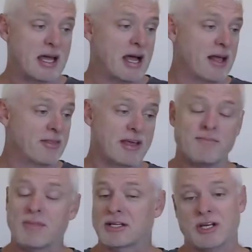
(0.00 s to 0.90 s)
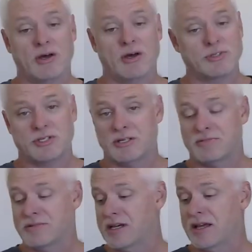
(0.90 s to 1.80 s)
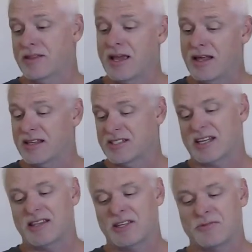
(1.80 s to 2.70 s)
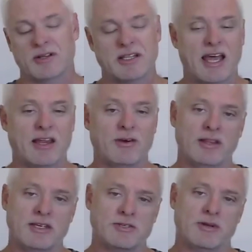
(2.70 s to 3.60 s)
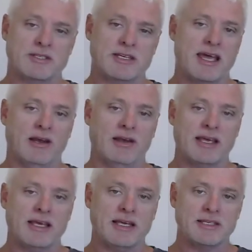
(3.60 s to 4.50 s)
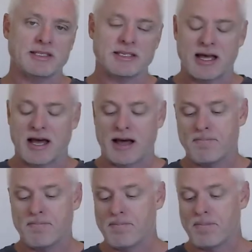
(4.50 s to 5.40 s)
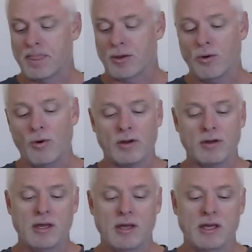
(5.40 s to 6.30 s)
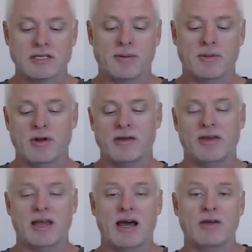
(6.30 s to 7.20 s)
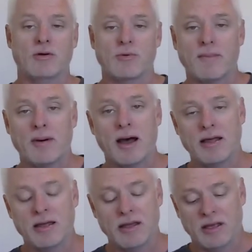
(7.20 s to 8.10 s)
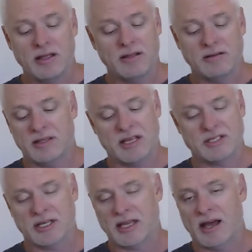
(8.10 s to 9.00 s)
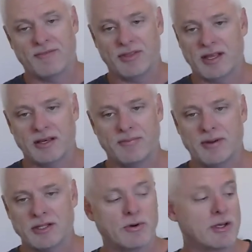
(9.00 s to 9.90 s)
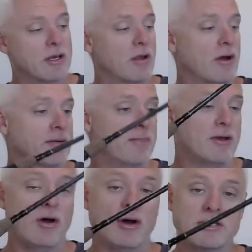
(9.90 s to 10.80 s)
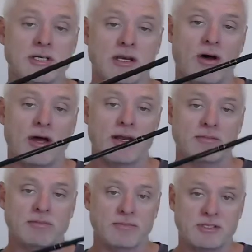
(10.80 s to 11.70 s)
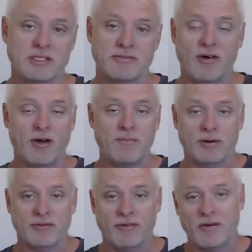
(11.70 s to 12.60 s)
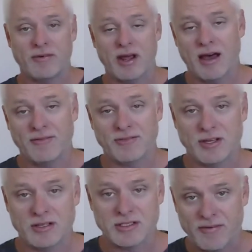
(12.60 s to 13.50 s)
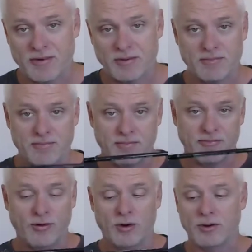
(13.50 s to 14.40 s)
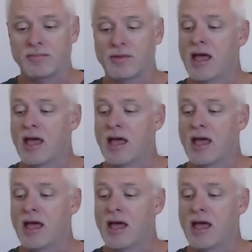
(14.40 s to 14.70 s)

can't think of much else to tell you there. As I say, this one's handle is cork. Some of them are EVA or rubber. That's a comfort thing, depends what you like. But nice and light, 5.5 to 7 foot,